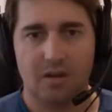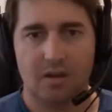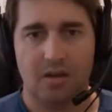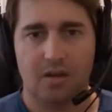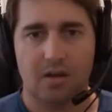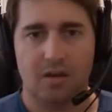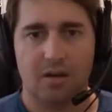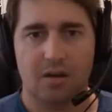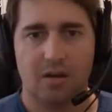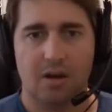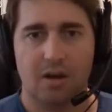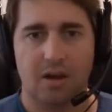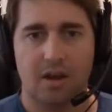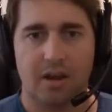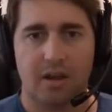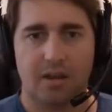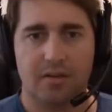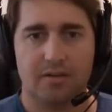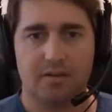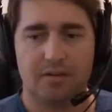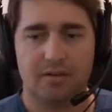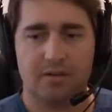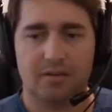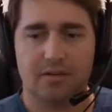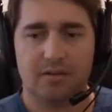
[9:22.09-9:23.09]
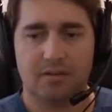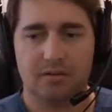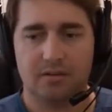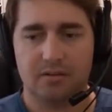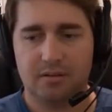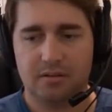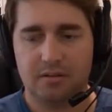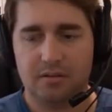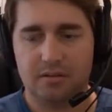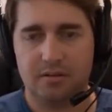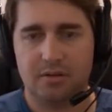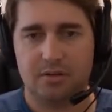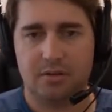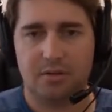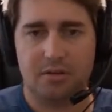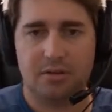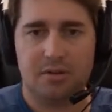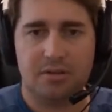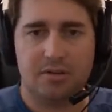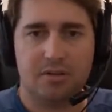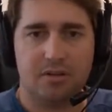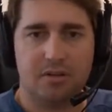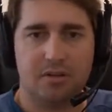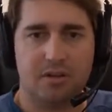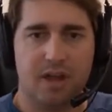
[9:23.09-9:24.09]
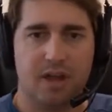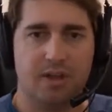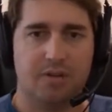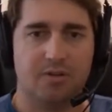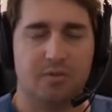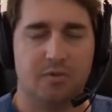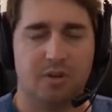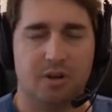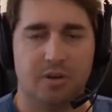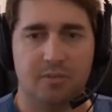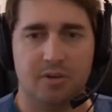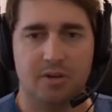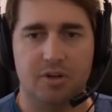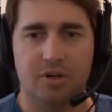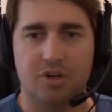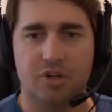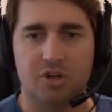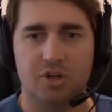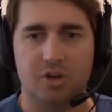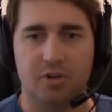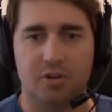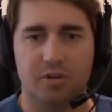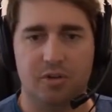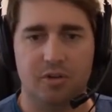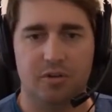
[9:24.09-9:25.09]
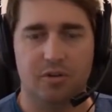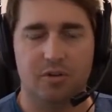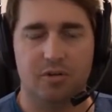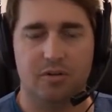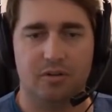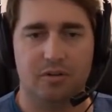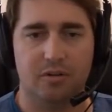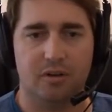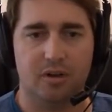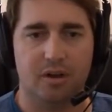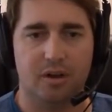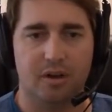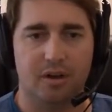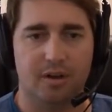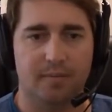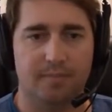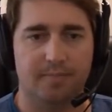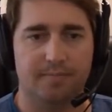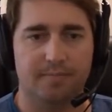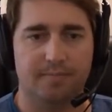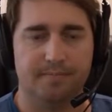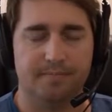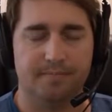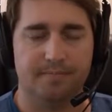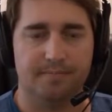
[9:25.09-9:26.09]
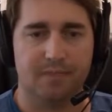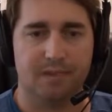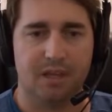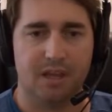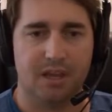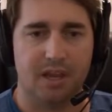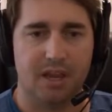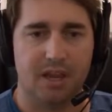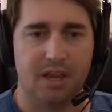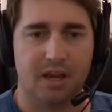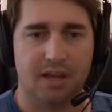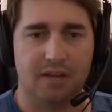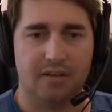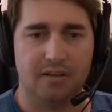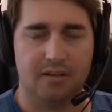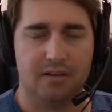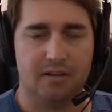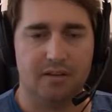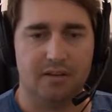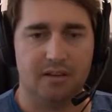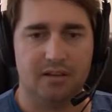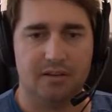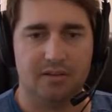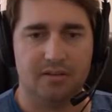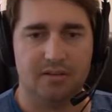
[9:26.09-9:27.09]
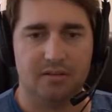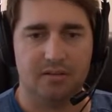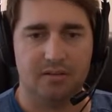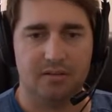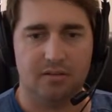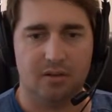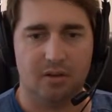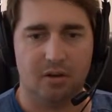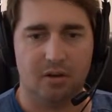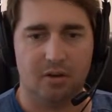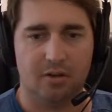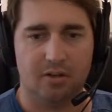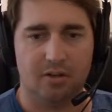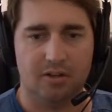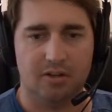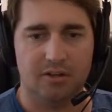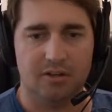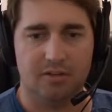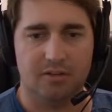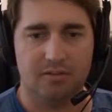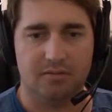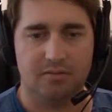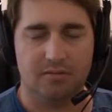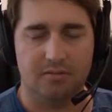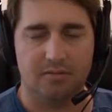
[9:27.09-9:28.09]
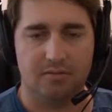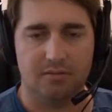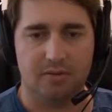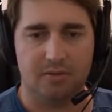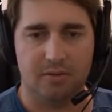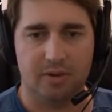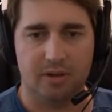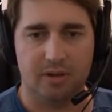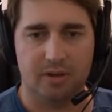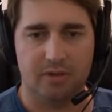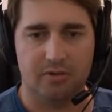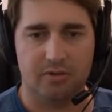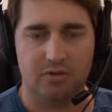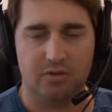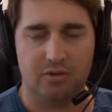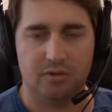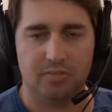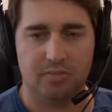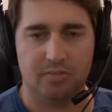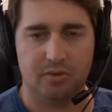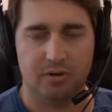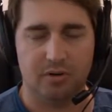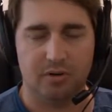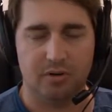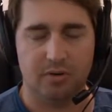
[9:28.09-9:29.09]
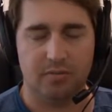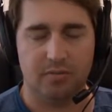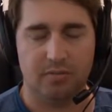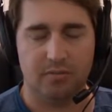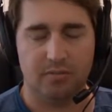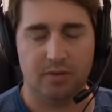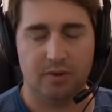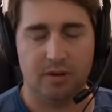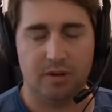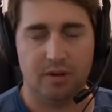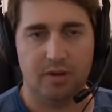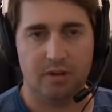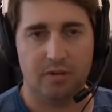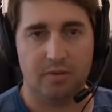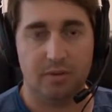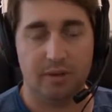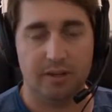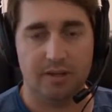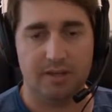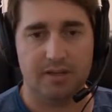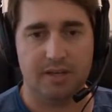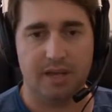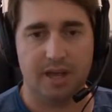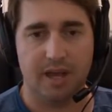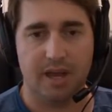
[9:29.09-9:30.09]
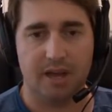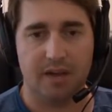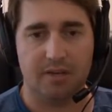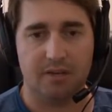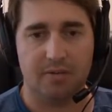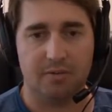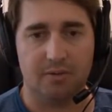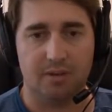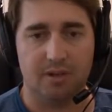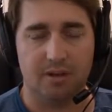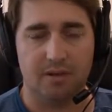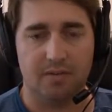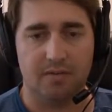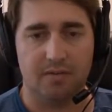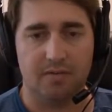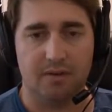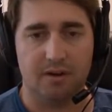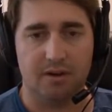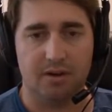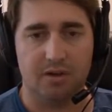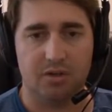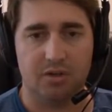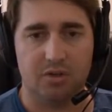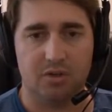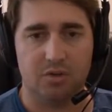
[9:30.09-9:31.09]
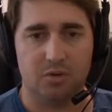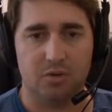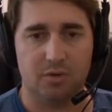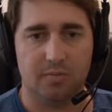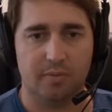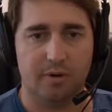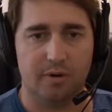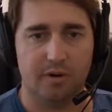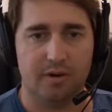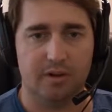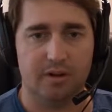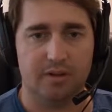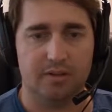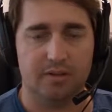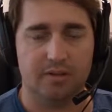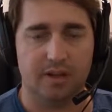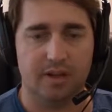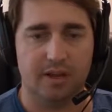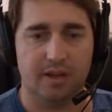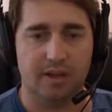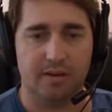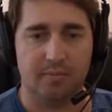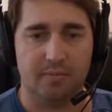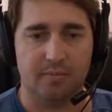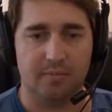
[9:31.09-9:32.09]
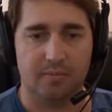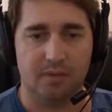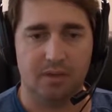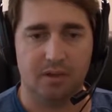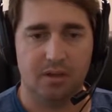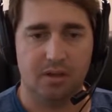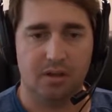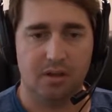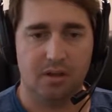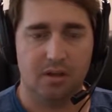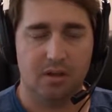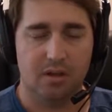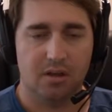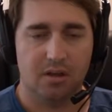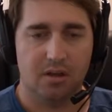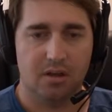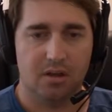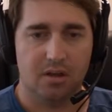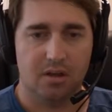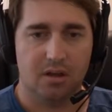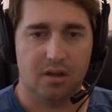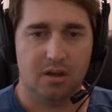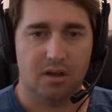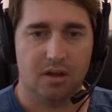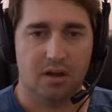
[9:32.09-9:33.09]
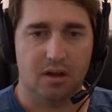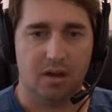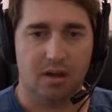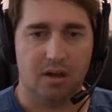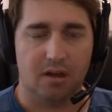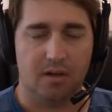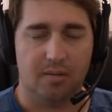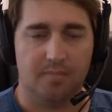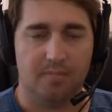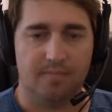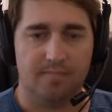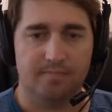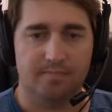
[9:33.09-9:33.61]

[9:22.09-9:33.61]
Alright guys, so this is the last one I'm going to show you. Again, I did all these at 3 attacks within a very short period of time. And